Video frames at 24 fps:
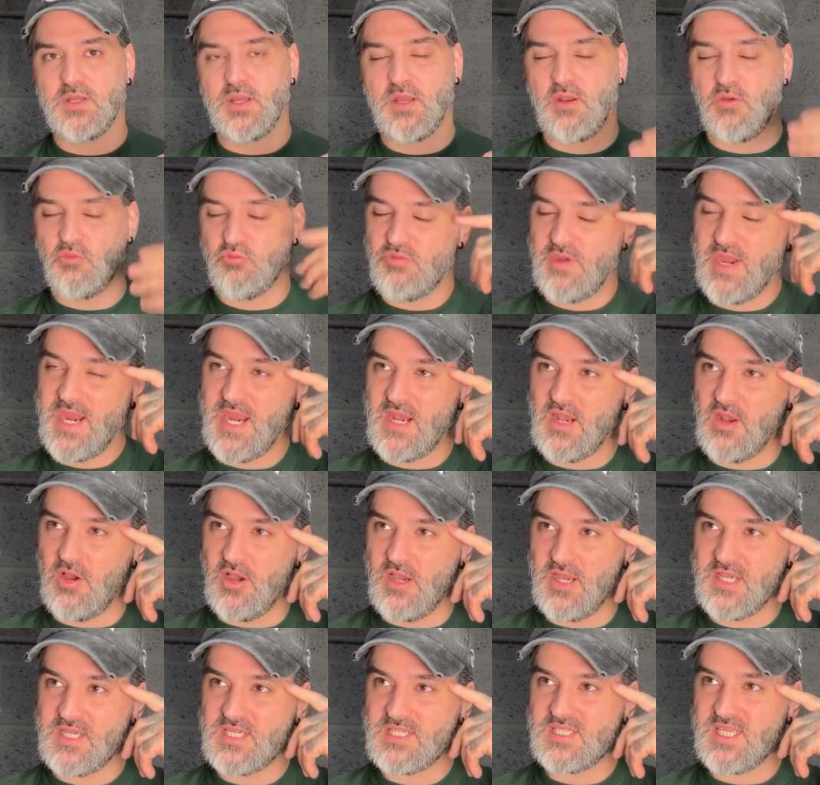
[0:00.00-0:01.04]
And I
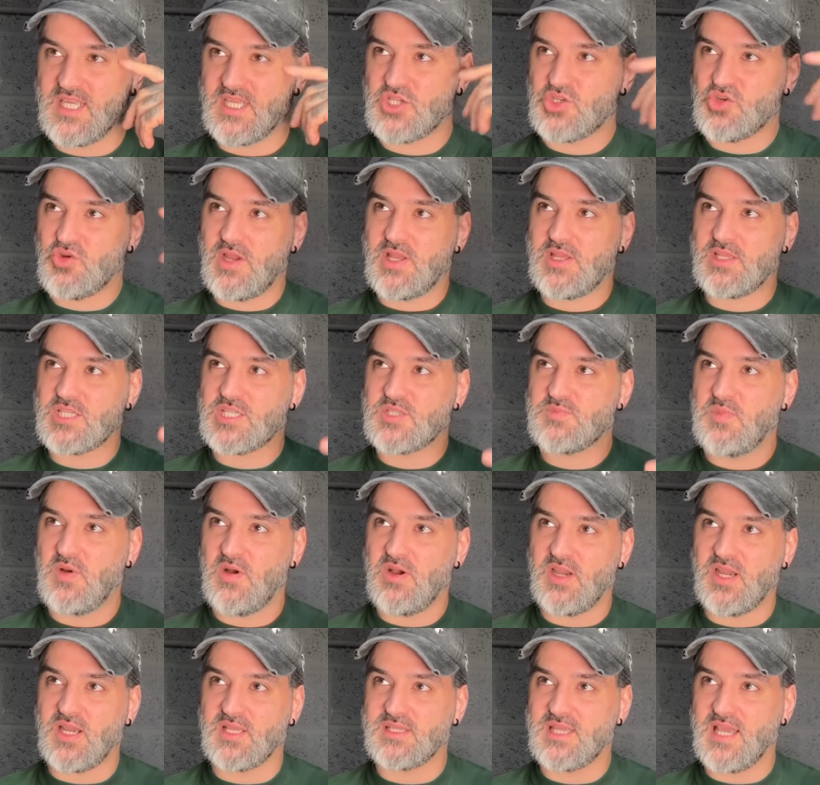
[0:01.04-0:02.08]
realised it
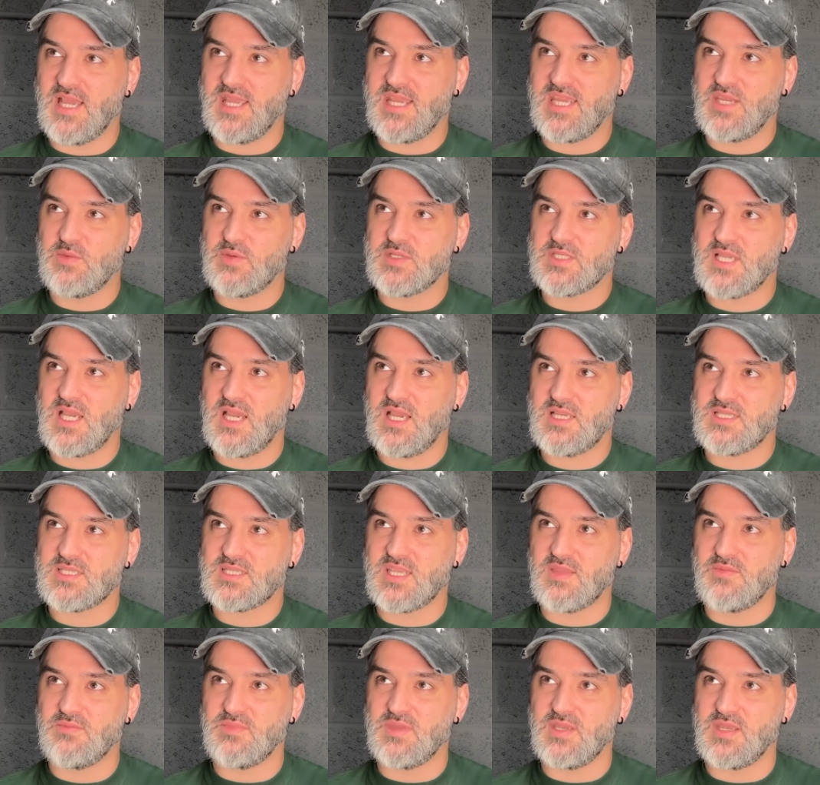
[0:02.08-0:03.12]
transpired that he was
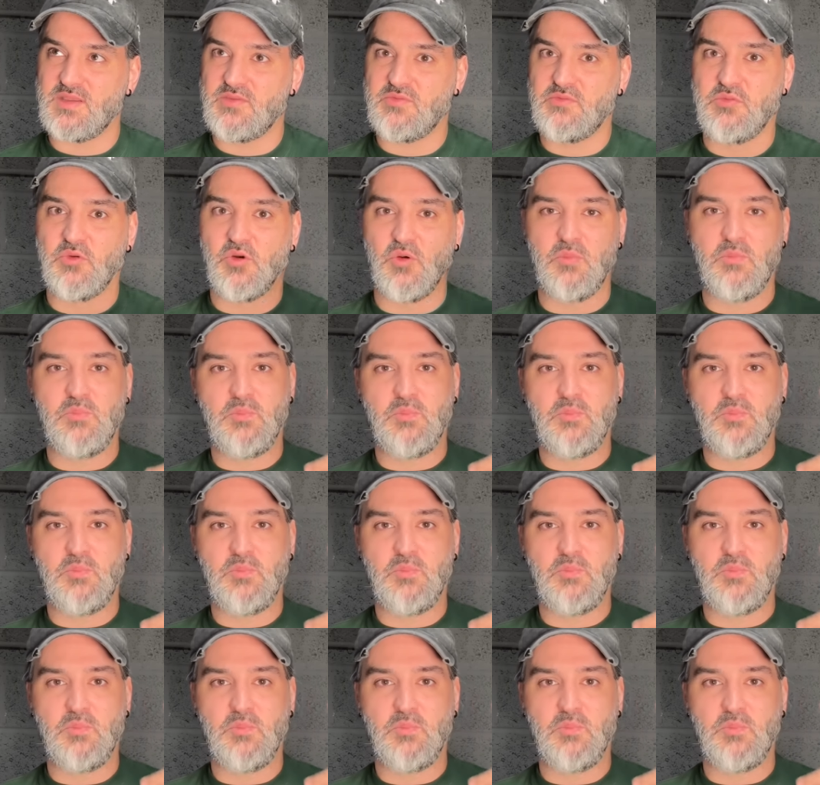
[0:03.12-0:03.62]
asking me for